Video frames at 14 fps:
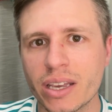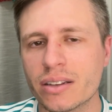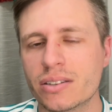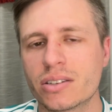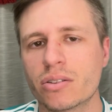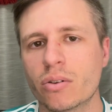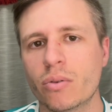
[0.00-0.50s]
Rig
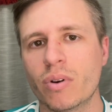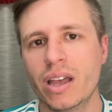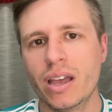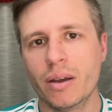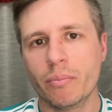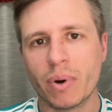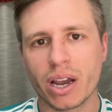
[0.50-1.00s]
is. So
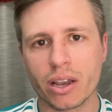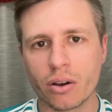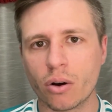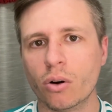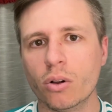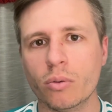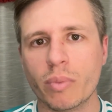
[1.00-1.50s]
my
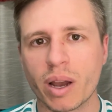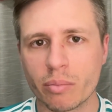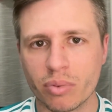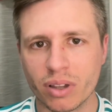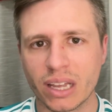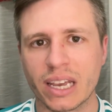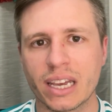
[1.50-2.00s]
goal,
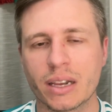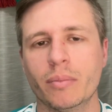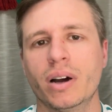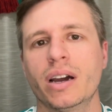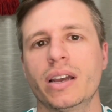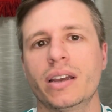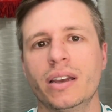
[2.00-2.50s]
my
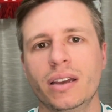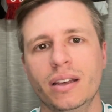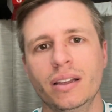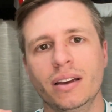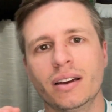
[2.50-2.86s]
plan, my